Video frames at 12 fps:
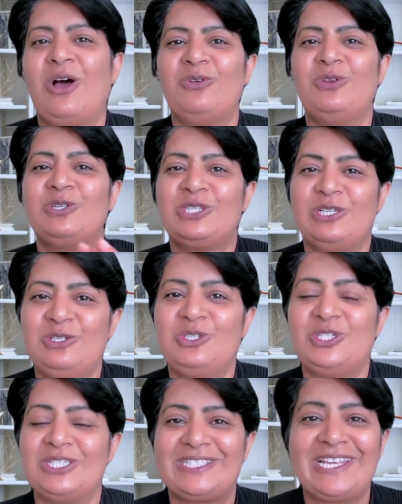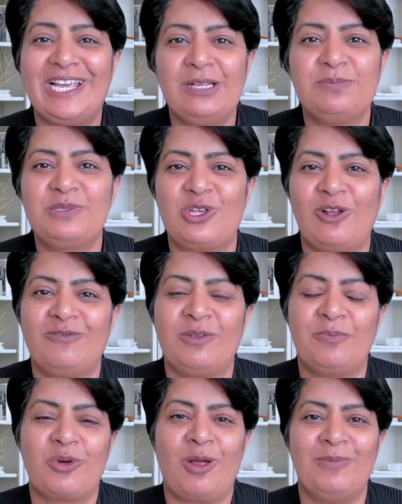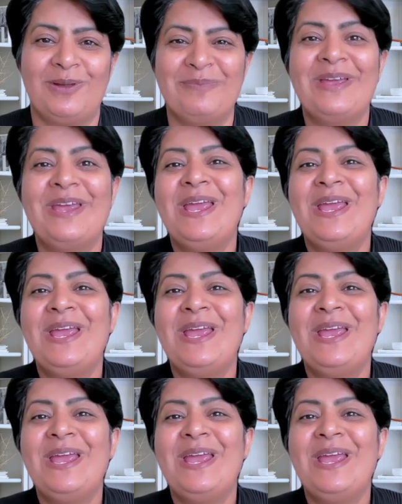how your solutions help solve the problem,